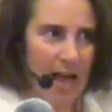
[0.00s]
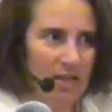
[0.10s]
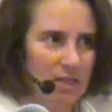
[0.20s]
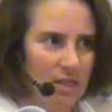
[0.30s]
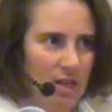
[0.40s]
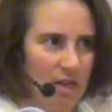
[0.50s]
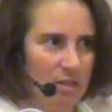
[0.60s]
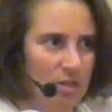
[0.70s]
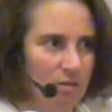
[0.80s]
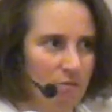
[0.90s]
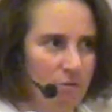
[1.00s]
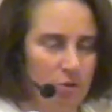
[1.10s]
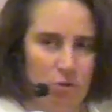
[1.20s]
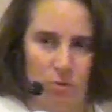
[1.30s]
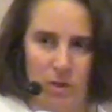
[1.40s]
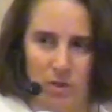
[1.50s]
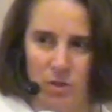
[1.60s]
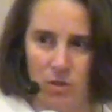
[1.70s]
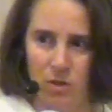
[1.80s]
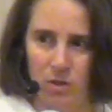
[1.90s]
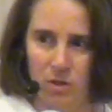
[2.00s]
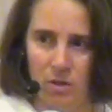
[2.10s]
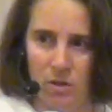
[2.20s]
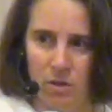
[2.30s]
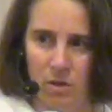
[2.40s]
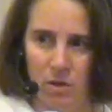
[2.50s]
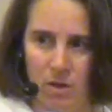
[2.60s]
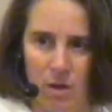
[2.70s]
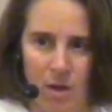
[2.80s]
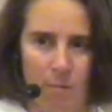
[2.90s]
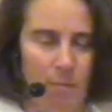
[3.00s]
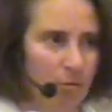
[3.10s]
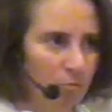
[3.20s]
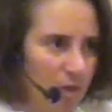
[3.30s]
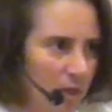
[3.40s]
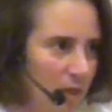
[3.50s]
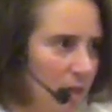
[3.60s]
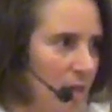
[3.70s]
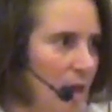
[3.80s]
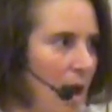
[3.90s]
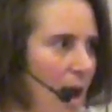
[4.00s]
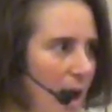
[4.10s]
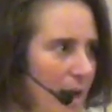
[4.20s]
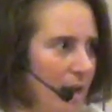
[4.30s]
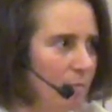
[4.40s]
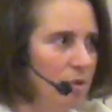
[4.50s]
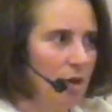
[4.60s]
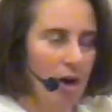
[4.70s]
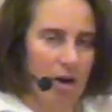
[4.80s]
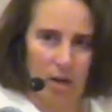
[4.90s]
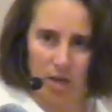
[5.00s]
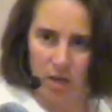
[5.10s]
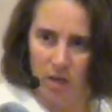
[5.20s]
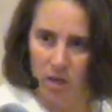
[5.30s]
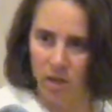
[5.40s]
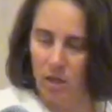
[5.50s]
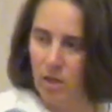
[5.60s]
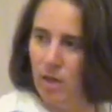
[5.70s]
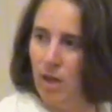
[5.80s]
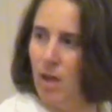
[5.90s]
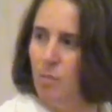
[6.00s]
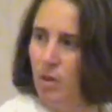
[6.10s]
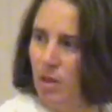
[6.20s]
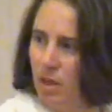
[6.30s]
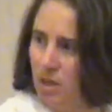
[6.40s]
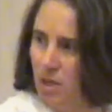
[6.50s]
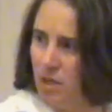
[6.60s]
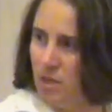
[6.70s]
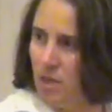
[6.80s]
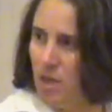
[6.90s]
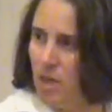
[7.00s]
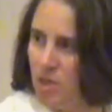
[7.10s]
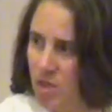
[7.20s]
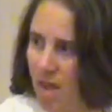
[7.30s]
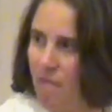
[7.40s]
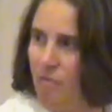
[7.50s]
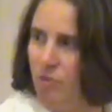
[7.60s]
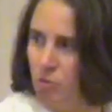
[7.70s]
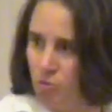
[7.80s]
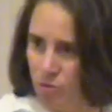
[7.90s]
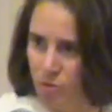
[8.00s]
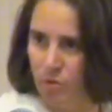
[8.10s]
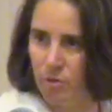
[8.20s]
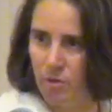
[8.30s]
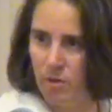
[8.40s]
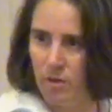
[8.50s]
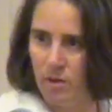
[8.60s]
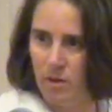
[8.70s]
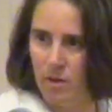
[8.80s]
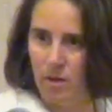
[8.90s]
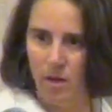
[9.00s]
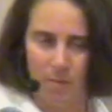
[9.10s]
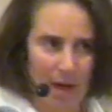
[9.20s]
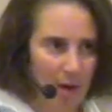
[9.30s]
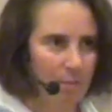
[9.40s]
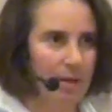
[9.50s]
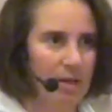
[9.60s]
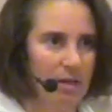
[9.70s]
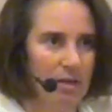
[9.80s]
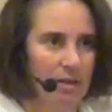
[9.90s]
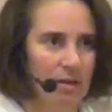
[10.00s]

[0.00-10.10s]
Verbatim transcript: acting nice and virtuous. But really, I am dark and malignant. Is that the truth about me?